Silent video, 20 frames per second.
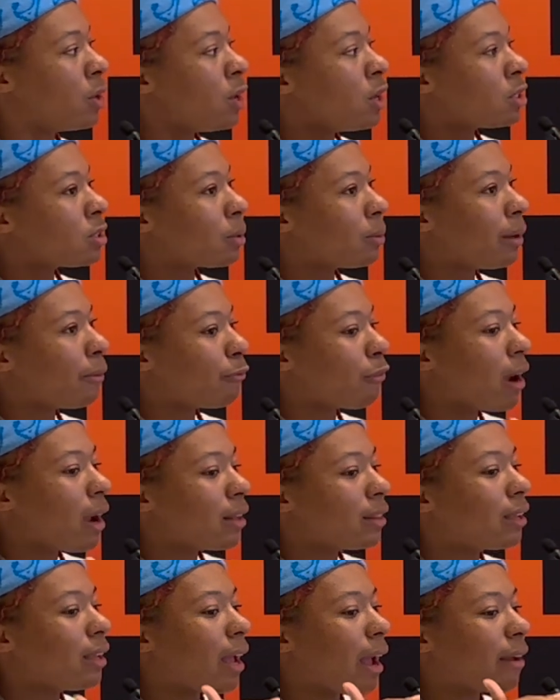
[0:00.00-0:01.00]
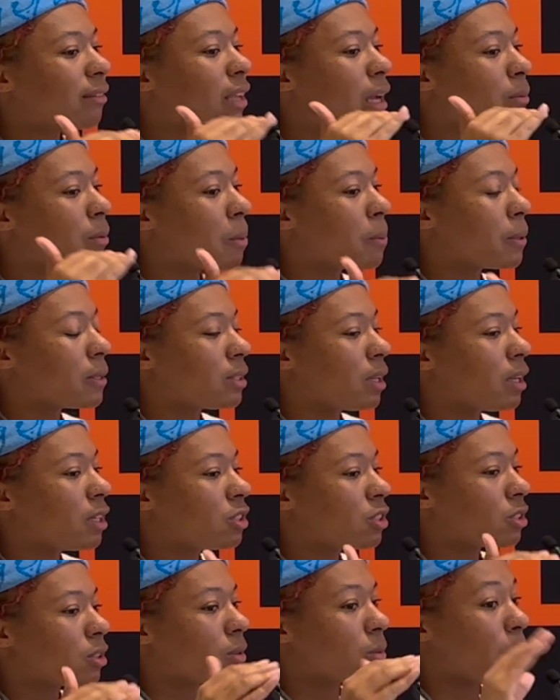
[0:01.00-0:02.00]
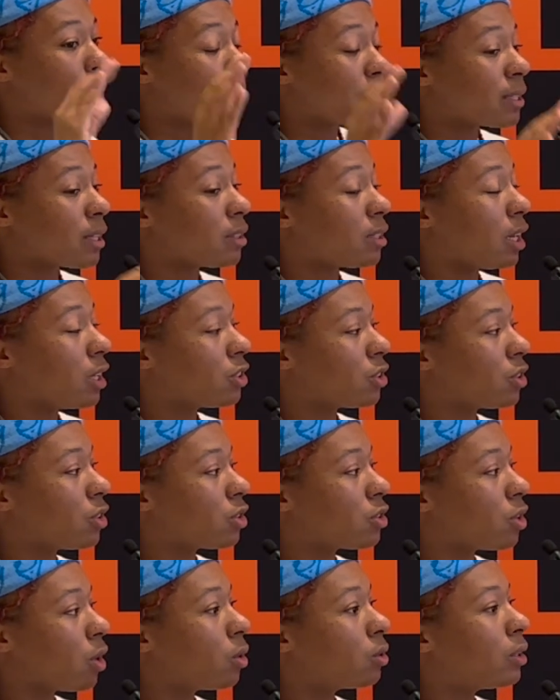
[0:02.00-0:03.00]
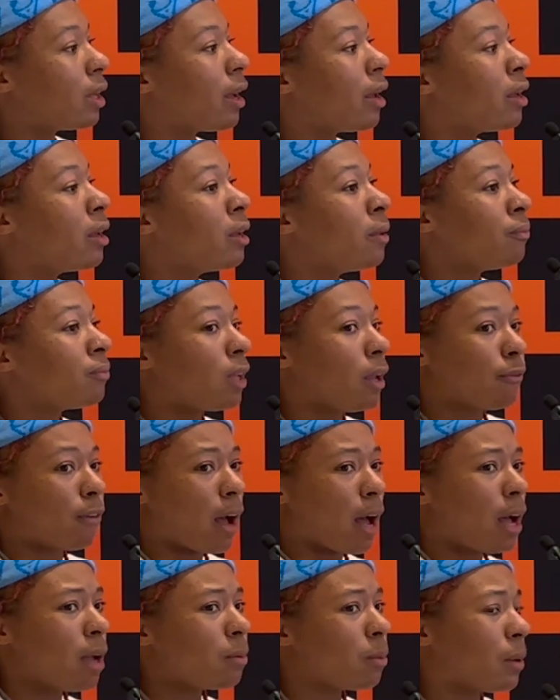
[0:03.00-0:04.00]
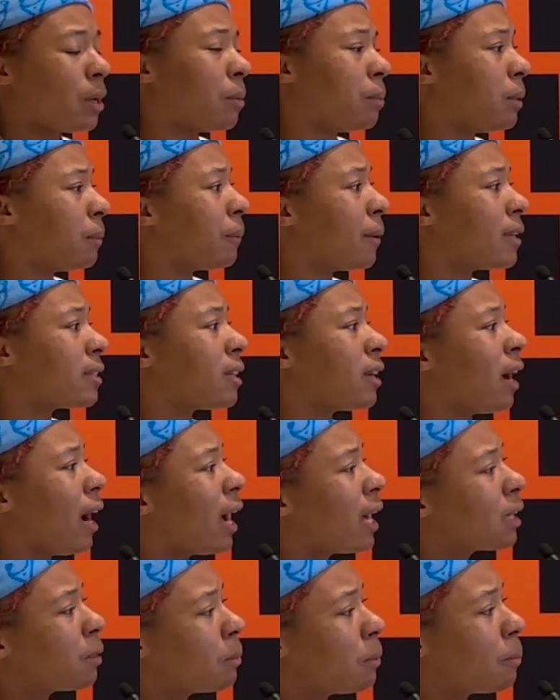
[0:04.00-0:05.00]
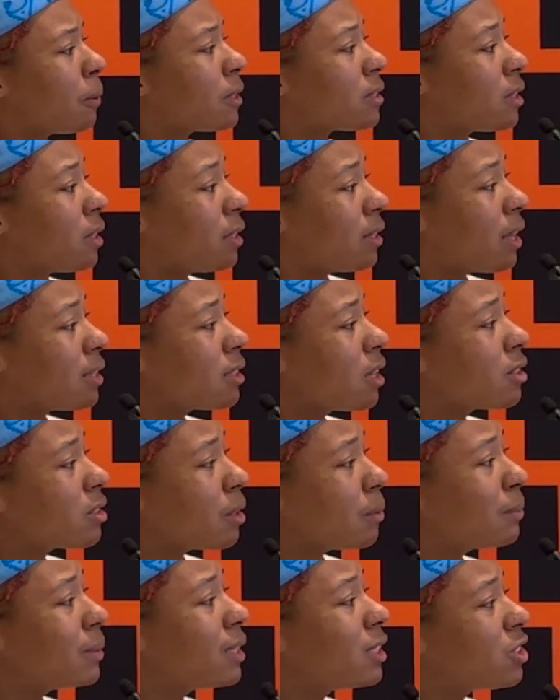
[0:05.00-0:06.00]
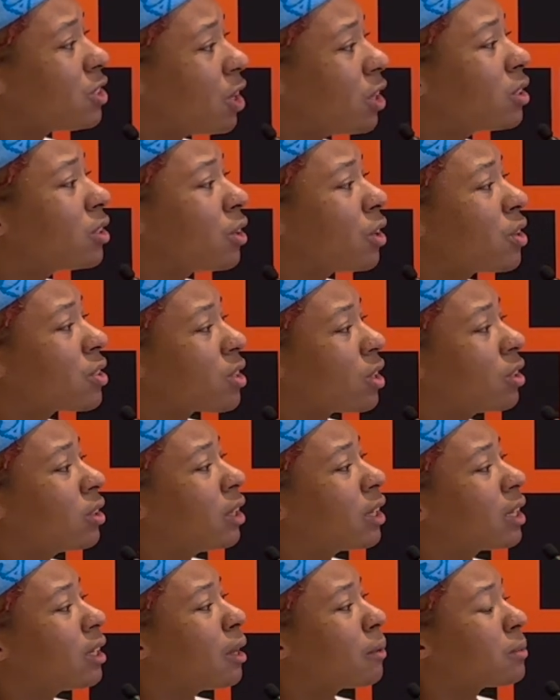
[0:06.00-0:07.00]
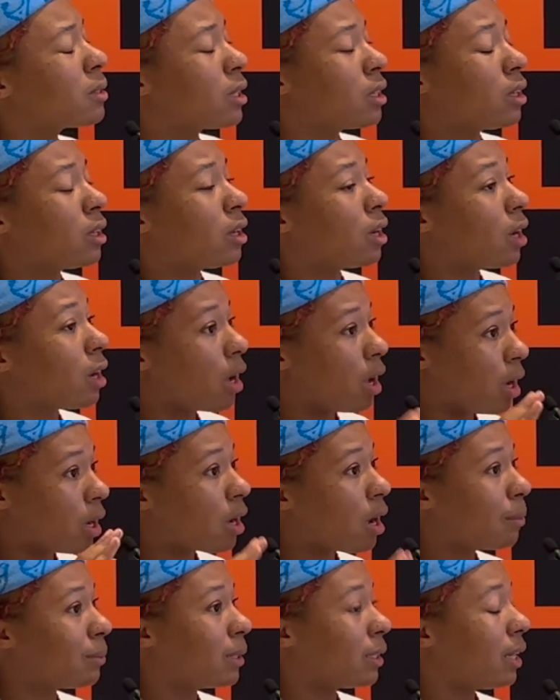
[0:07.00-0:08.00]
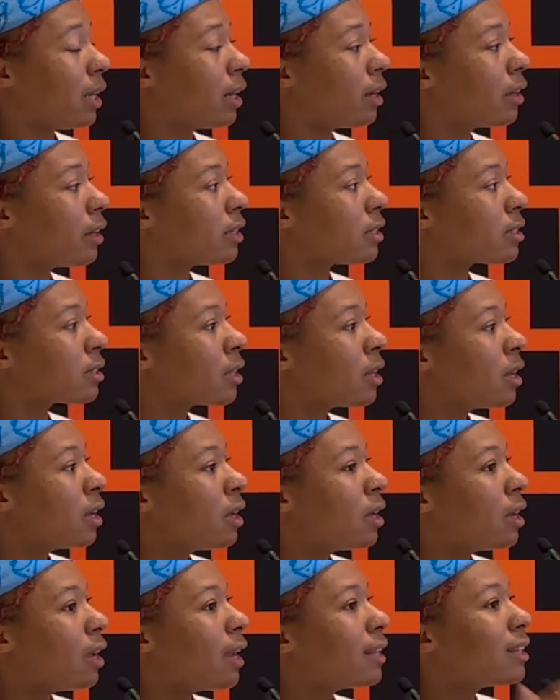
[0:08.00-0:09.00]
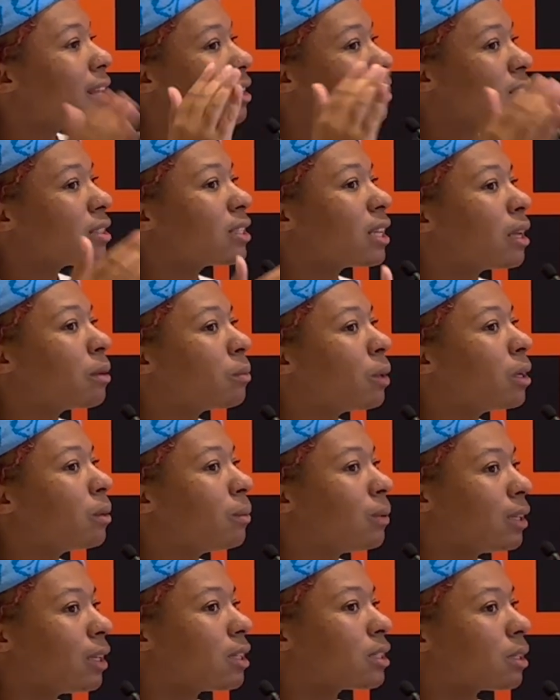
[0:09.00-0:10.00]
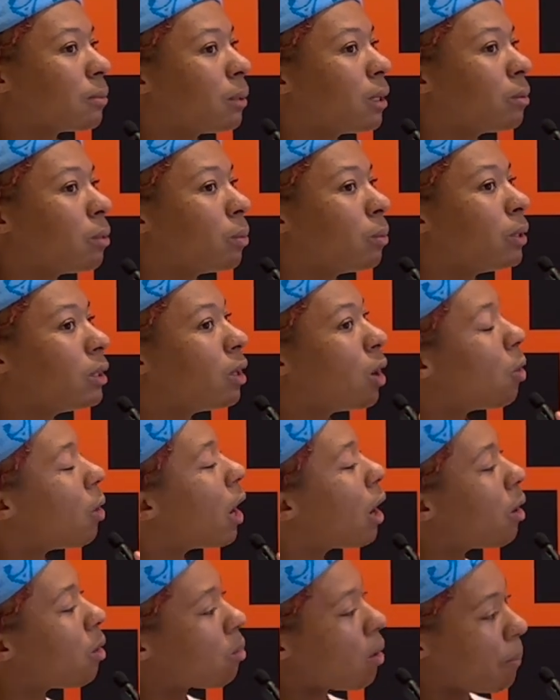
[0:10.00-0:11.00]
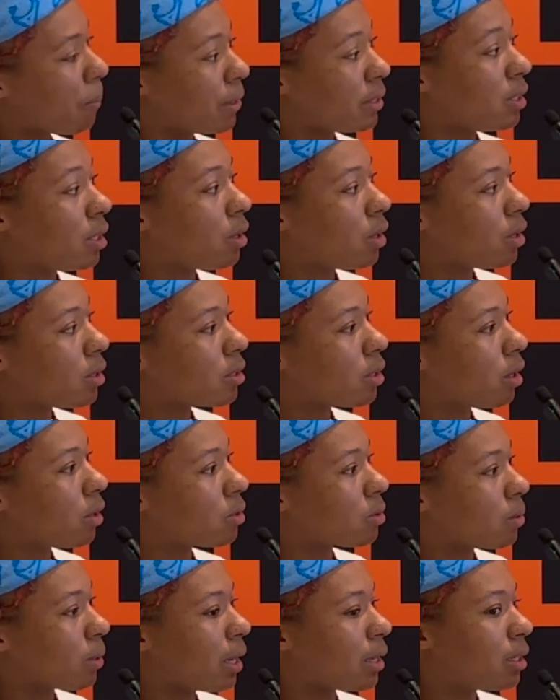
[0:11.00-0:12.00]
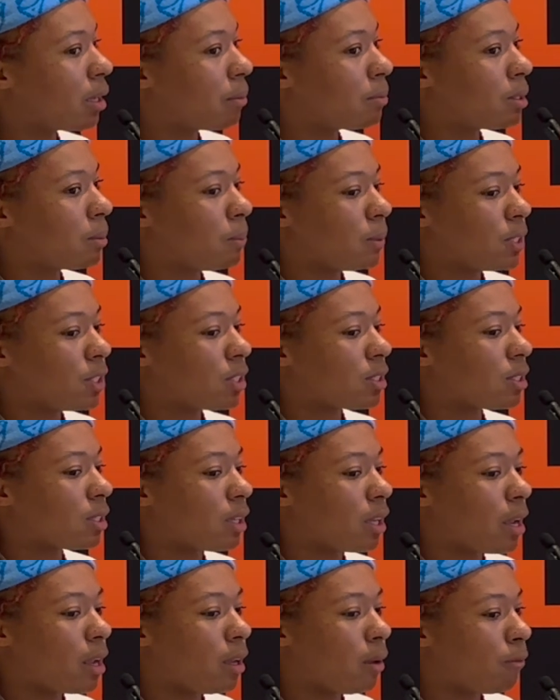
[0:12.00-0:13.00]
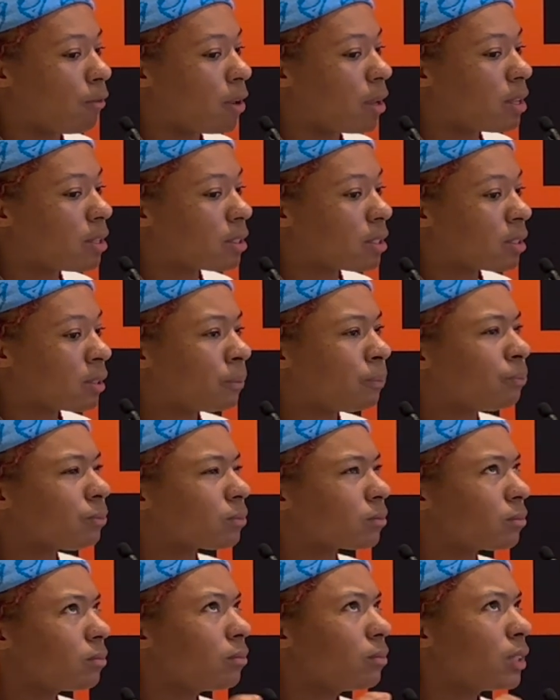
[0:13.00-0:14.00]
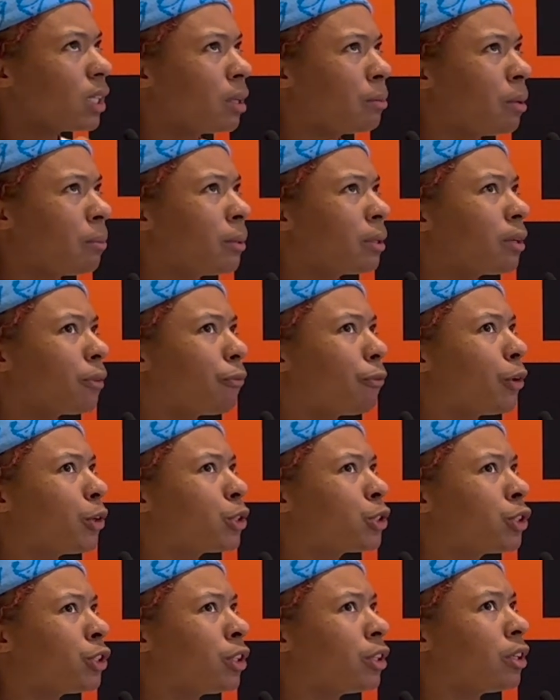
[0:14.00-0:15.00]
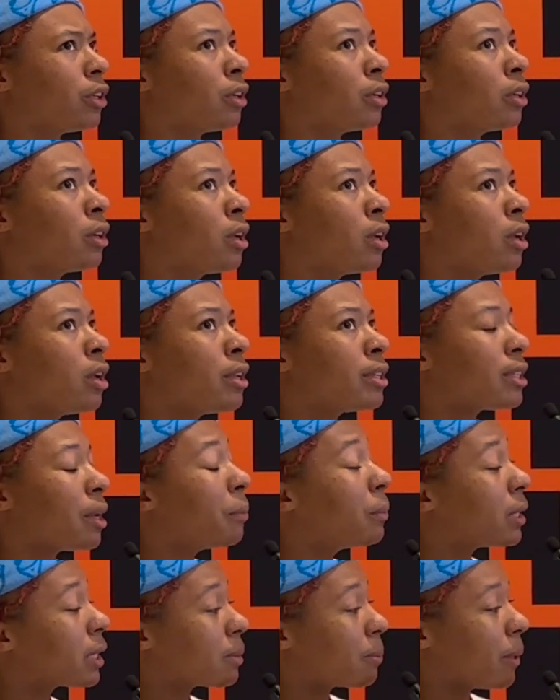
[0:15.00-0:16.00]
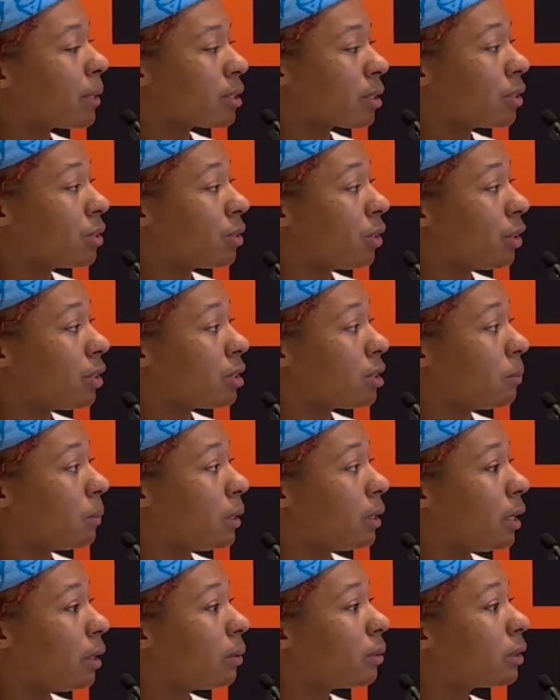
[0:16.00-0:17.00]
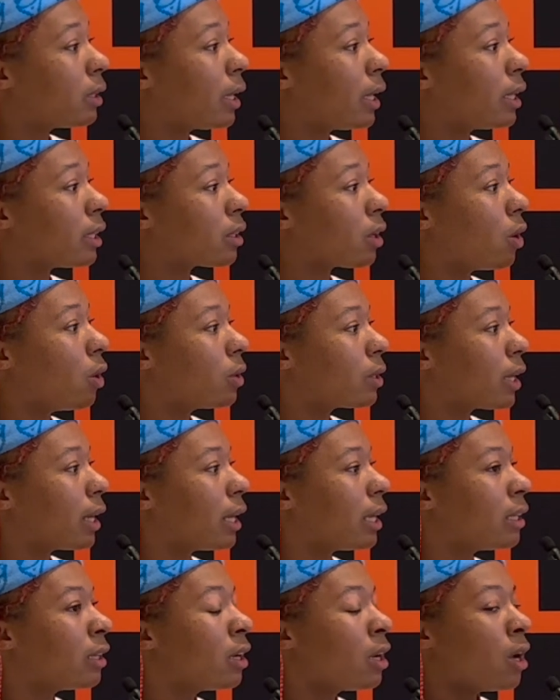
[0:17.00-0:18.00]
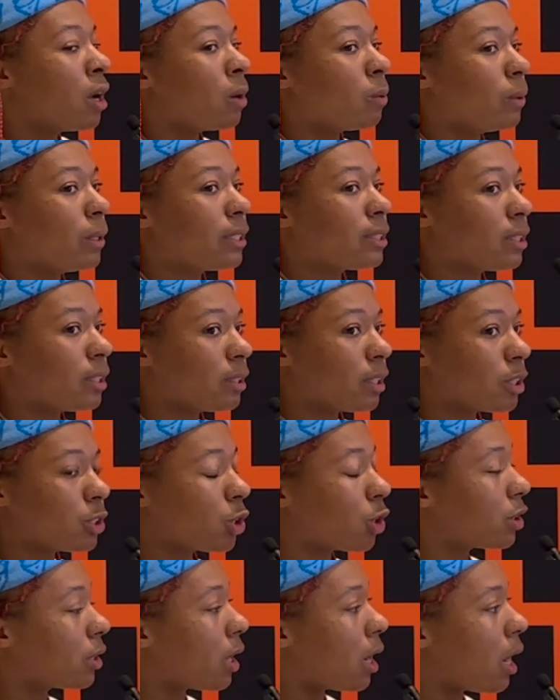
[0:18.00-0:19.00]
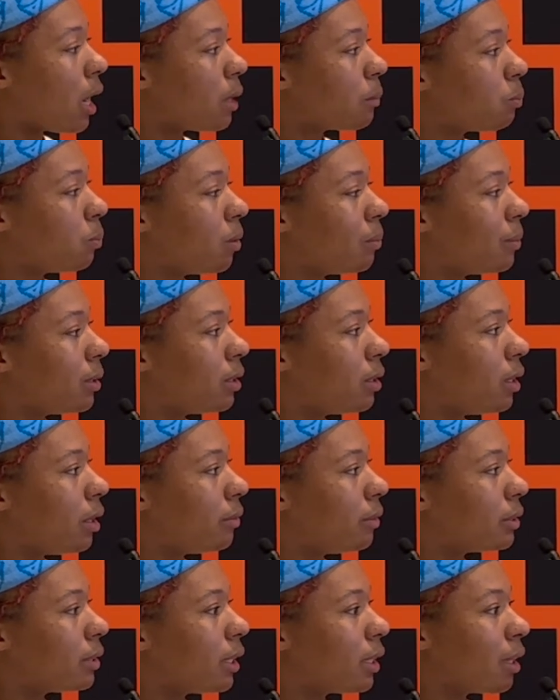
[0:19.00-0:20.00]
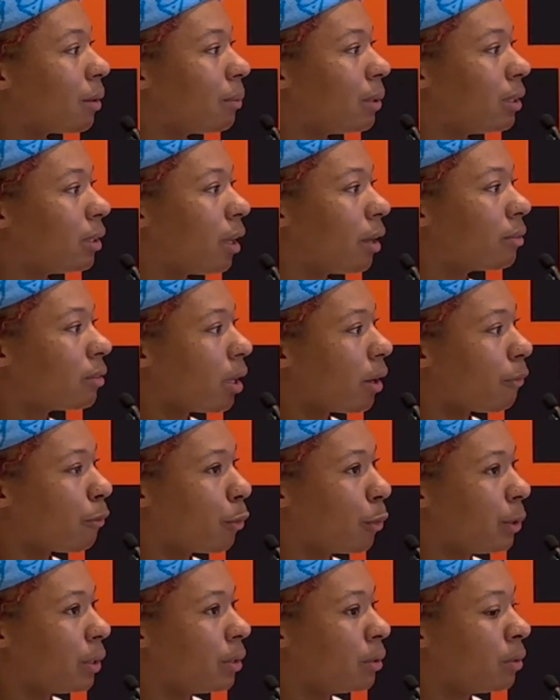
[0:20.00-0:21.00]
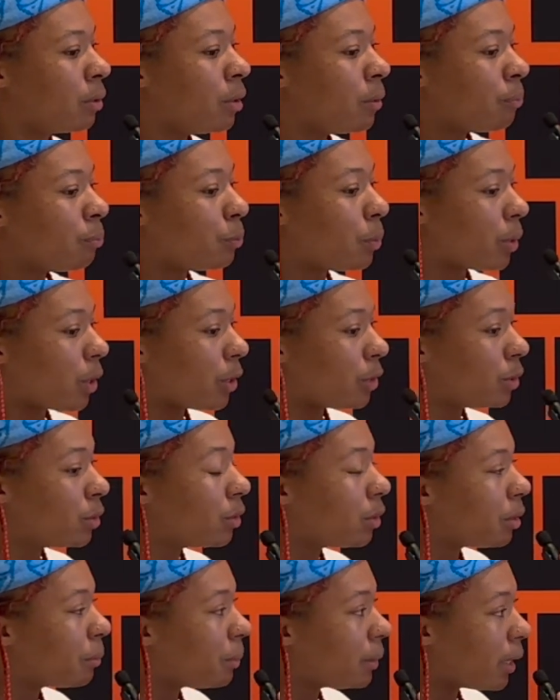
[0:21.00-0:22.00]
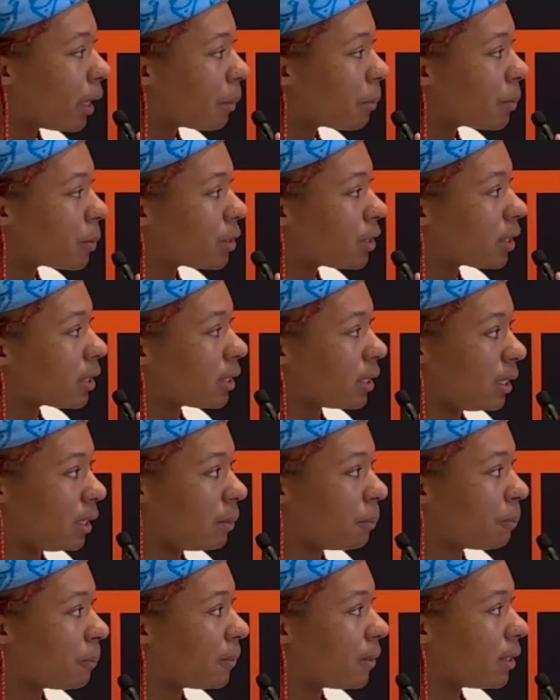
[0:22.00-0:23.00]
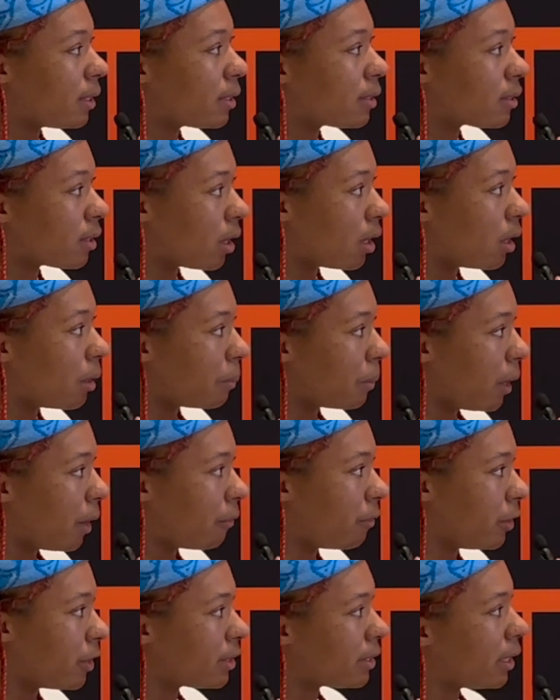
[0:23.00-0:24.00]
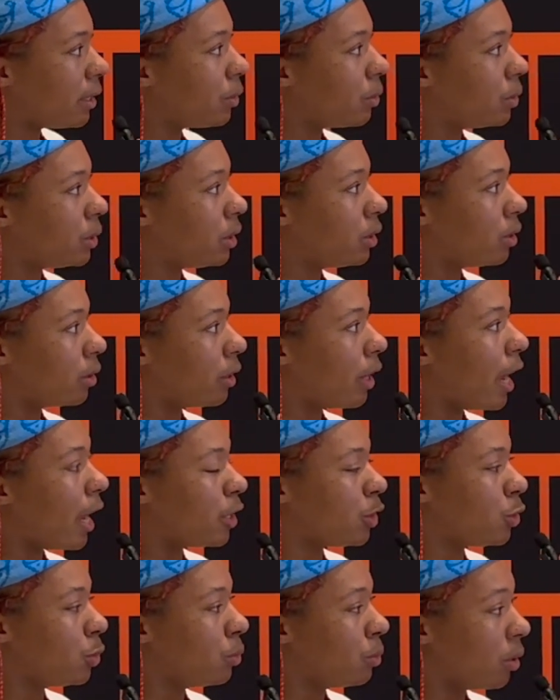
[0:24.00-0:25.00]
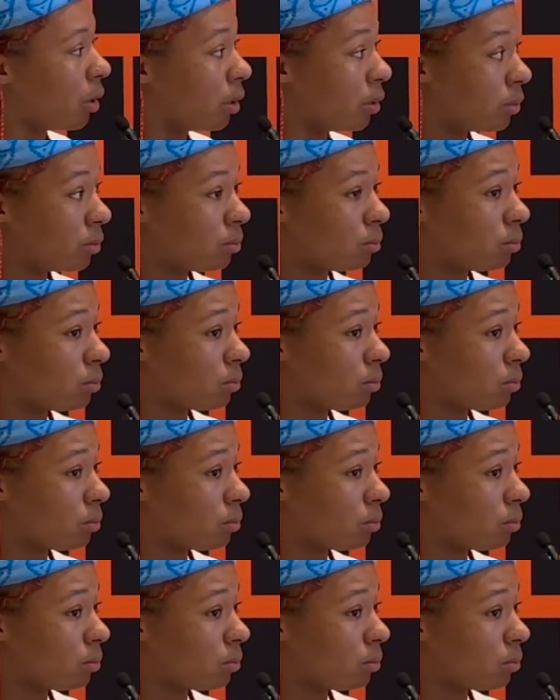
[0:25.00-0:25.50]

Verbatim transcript: Yeah. So we finally had that representation representation to show that if I want to be president, I can be president. That's how some of these young girls are looking up to uh, Kamala Harris. Mm-hmm and that's the same way we need to be when we go out and represent ourselves. When I come to BGCA events, remember the first year, someone expressed concern to me. They were like, okay, we see that you're the hype woman and everything, and we love that for you, but are you going to be able to keep this up every single year as you grow?